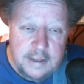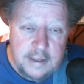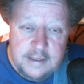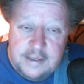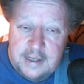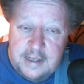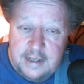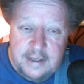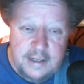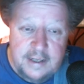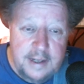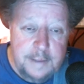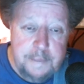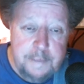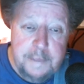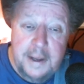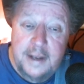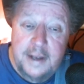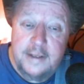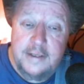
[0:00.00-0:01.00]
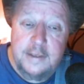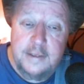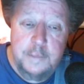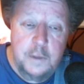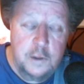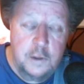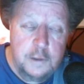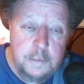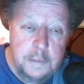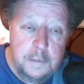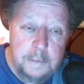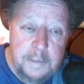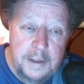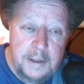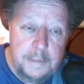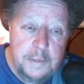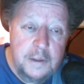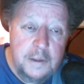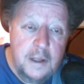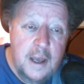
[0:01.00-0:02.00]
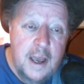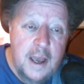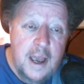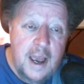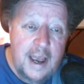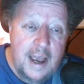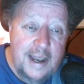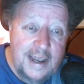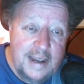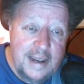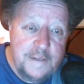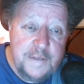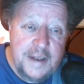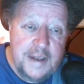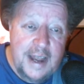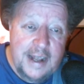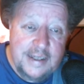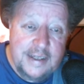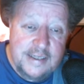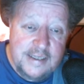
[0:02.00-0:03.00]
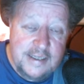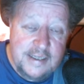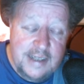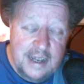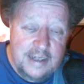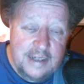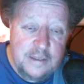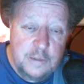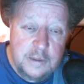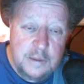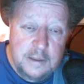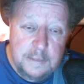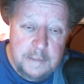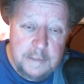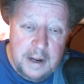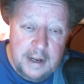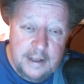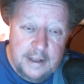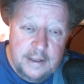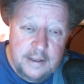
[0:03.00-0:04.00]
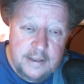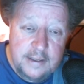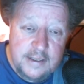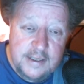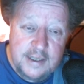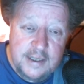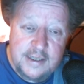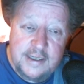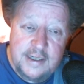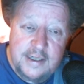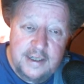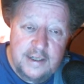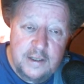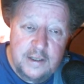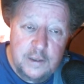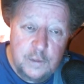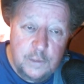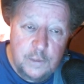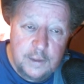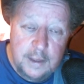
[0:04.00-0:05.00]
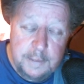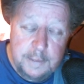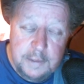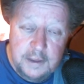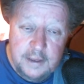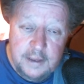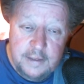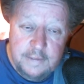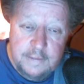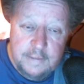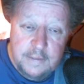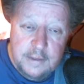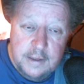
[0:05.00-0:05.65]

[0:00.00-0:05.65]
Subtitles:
He sent dick pics to multiple people and even had sex with a minor, 16-year-old, I believe.